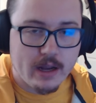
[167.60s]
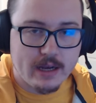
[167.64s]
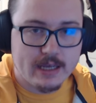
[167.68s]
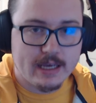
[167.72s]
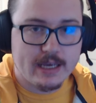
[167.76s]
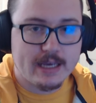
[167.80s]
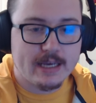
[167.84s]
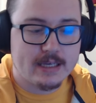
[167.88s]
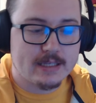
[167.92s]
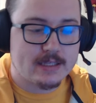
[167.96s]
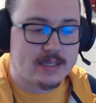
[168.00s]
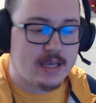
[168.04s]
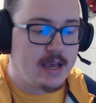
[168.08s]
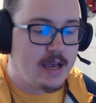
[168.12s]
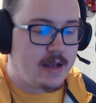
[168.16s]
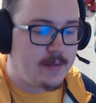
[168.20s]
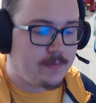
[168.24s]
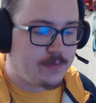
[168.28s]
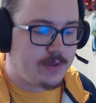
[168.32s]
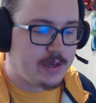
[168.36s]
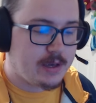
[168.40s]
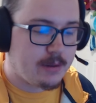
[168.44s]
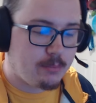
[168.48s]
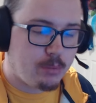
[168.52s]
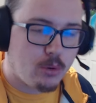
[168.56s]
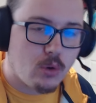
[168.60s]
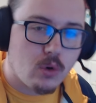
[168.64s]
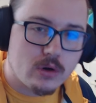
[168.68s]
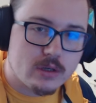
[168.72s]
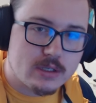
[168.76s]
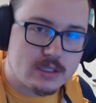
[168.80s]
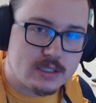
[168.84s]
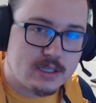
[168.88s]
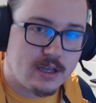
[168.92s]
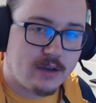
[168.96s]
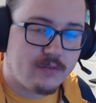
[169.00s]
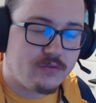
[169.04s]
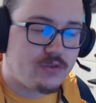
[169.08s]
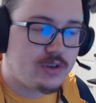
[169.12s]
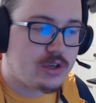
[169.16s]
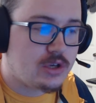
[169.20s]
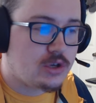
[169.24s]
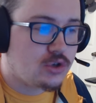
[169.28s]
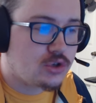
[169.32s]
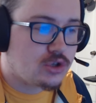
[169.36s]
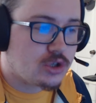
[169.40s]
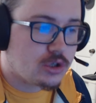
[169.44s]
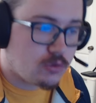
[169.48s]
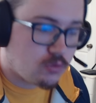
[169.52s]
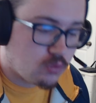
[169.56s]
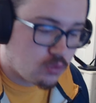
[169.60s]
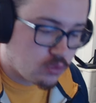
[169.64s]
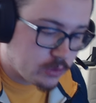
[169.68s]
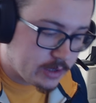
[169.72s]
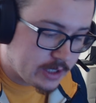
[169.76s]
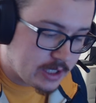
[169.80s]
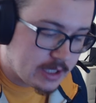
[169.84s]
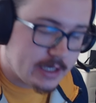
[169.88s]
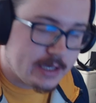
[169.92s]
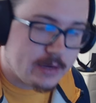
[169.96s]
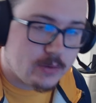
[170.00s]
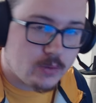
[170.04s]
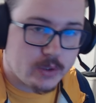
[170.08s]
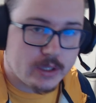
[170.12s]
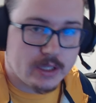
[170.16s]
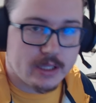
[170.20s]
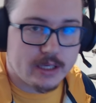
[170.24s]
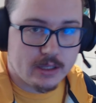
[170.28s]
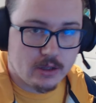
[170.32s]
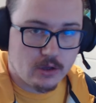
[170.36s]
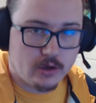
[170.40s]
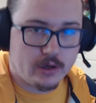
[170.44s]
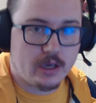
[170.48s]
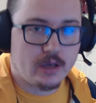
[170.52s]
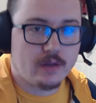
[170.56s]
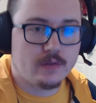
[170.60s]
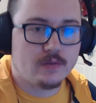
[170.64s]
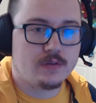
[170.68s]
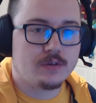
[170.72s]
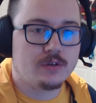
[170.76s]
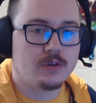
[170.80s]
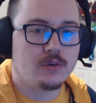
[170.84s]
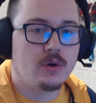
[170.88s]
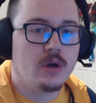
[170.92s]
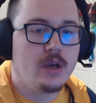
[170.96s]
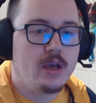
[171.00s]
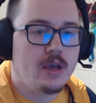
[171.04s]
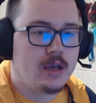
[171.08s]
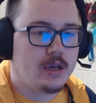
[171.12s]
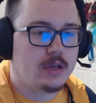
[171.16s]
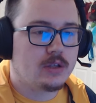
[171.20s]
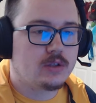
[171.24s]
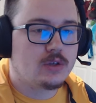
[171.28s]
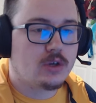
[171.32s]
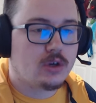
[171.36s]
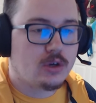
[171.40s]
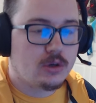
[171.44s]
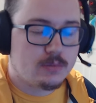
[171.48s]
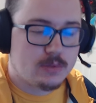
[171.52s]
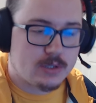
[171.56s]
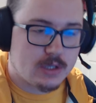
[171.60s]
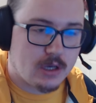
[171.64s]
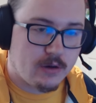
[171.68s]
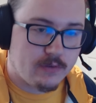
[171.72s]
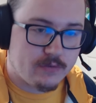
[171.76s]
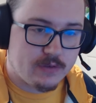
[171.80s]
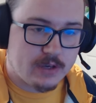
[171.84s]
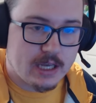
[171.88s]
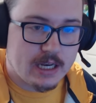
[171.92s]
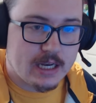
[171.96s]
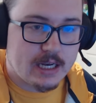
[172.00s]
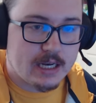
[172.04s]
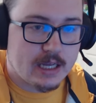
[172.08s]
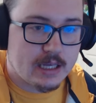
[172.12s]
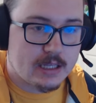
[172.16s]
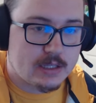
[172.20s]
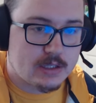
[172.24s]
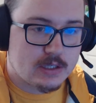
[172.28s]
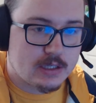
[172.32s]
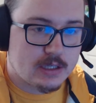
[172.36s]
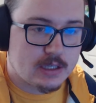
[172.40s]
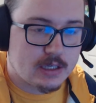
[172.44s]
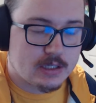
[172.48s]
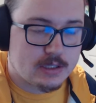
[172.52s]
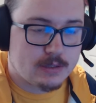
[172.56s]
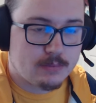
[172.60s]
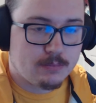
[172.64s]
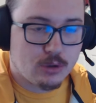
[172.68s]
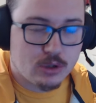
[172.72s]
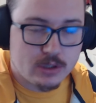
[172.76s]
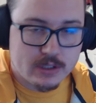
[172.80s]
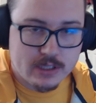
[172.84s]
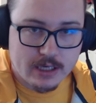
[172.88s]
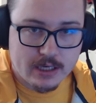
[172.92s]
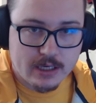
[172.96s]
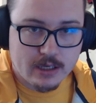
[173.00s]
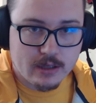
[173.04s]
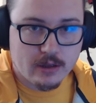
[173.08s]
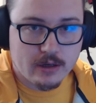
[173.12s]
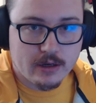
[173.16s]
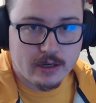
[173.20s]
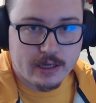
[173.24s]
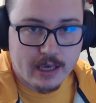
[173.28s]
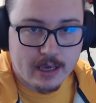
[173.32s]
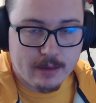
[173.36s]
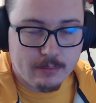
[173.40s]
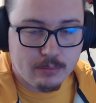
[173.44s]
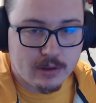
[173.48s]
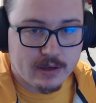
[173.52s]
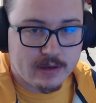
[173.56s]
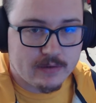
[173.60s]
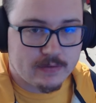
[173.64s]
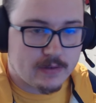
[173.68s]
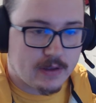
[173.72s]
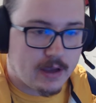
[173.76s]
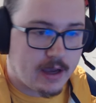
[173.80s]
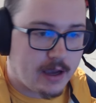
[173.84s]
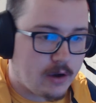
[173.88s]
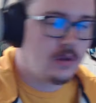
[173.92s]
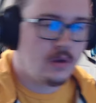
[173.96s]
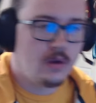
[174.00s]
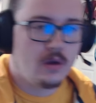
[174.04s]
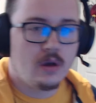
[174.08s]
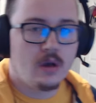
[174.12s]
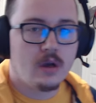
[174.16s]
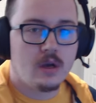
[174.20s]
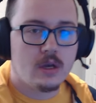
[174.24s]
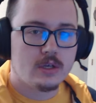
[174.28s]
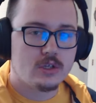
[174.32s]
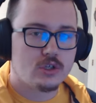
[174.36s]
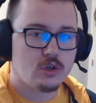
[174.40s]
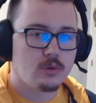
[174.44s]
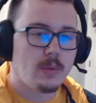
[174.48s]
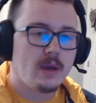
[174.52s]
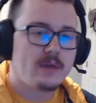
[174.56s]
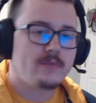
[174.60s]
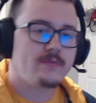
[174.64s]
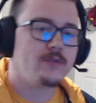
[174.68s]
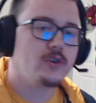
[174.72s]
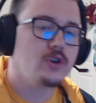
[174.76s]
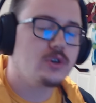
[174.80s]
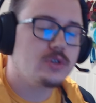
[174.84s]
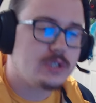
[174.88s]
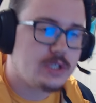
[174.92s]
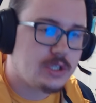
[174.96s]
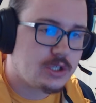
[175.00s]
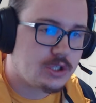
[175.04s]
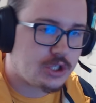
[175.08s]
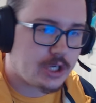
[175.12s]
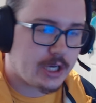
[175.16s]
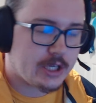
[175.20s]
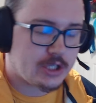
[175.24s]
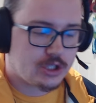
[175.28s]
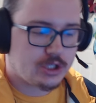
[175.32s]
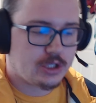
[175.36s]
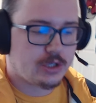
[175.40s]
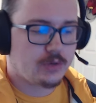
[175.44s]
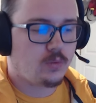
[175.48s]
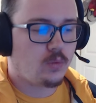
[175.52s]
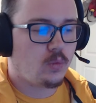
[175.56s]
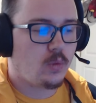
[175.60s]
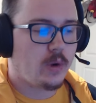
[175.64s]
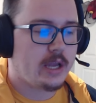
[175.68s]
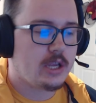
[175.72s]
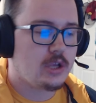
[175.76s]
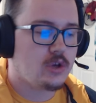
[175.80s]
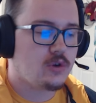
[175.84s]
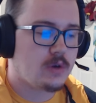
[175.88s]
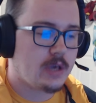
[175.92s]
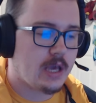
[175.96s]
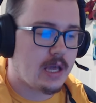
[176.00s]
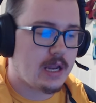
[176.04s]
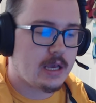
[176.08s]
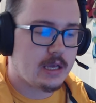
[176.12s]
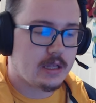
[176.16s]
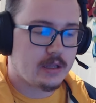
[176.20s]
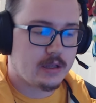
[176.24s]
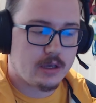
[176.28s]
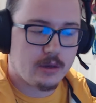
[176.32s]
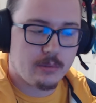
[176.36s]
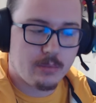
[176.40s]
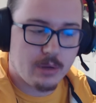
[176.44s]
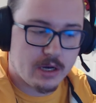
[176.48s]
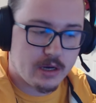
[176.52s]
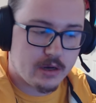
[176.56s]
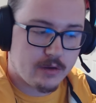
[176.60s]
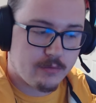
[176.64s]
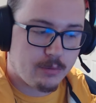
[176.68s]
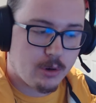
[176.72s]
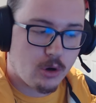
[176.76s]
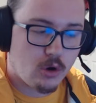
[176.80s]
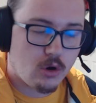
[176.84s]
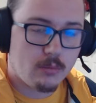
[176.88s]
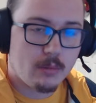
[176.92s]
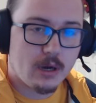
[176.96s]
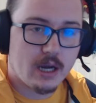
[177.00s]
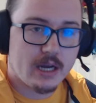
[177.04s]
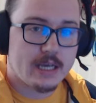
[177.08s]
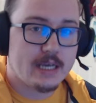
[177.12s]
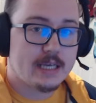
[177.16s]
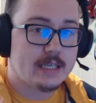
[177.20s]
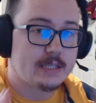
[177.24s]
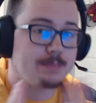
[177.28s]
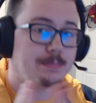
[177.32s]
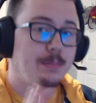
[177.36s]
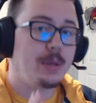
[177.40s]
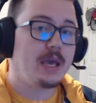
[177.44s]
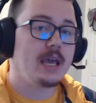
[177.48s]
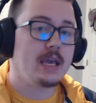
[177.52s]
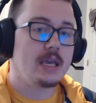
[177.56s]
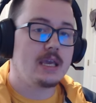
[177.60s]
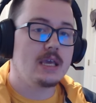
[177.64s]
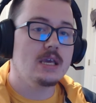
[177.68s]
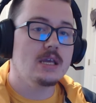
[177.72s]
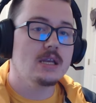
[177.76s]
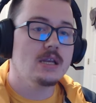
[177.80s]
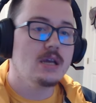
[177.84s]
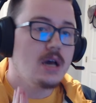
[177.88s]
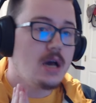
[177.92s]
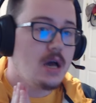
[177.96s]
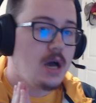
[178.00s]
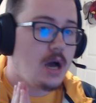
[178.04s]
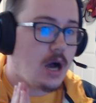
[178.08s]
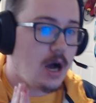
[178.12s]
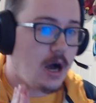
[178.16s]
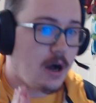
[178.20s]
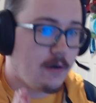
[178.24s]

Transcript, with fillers: is the important stuff that you should really, really look into in terms of getting into this particular gameplay style? So my first suggestion when you get into competitive Pokemon is picking a